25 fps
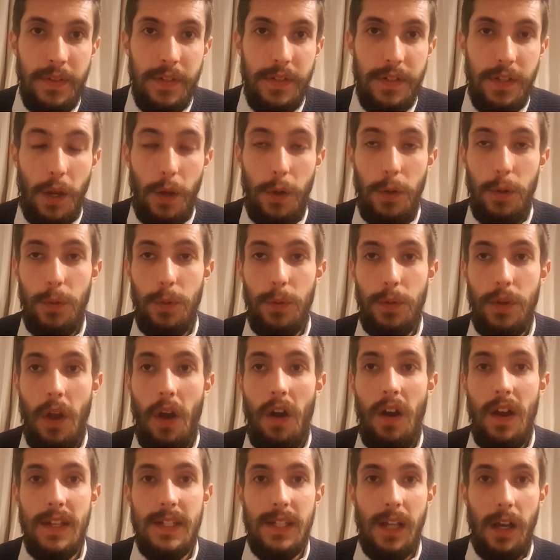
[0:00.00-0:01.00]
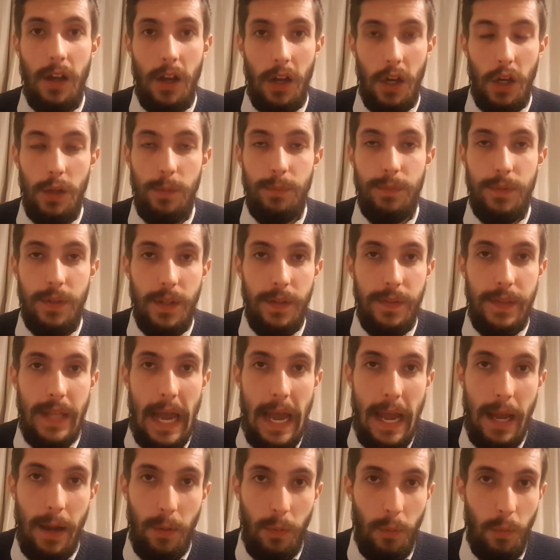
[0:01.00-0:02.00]
So guys, I hope that
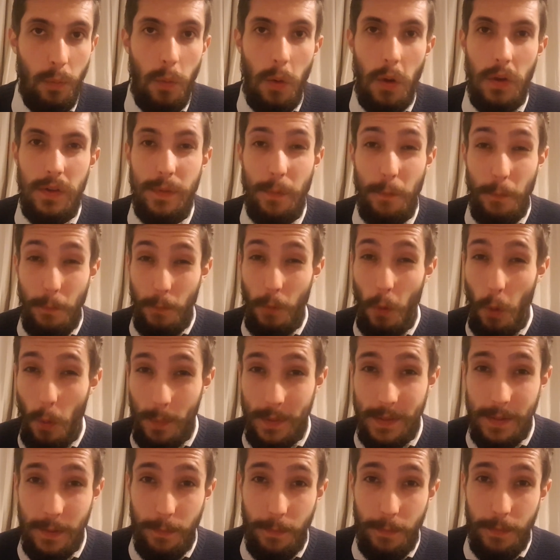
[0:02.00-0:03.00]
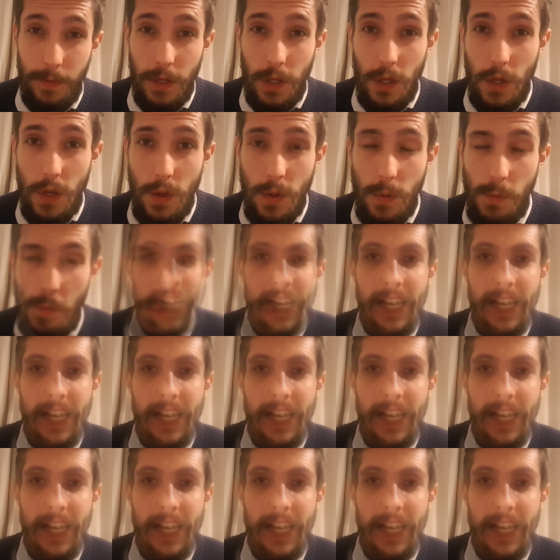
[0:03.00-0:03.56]
that was informative for you.